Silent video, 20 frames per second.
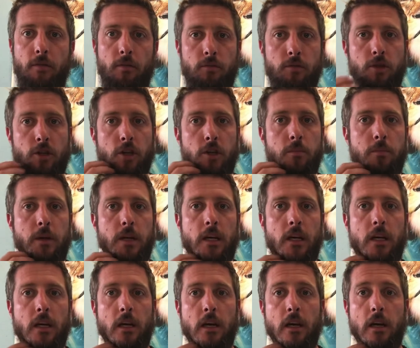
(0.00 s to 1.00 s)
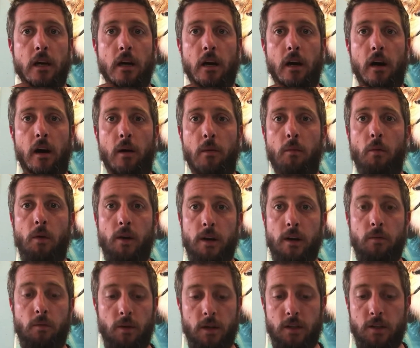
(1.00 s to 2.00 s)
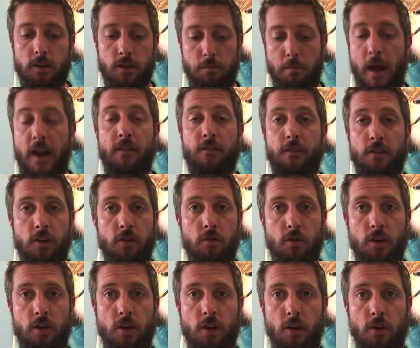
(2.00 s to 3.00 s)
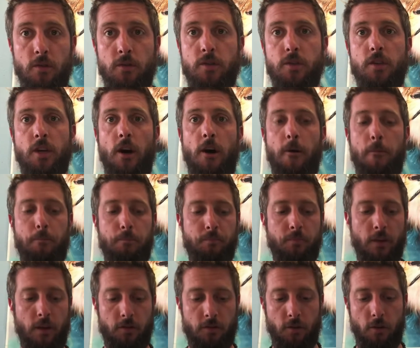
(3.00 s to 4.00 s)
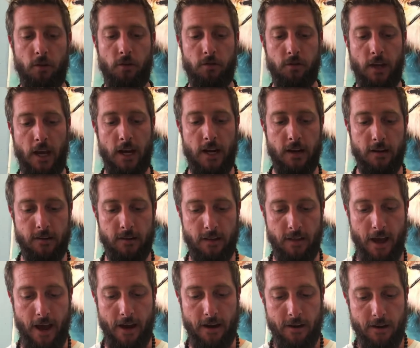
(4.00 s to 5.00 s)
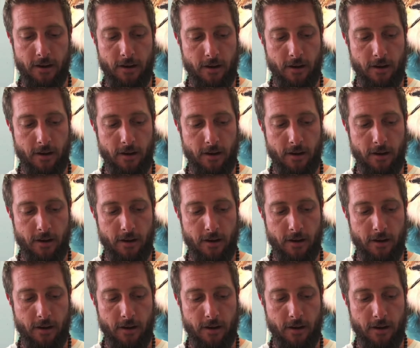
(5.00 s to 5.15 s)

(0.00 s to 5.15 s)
should be what is meant for you to do. So get into that.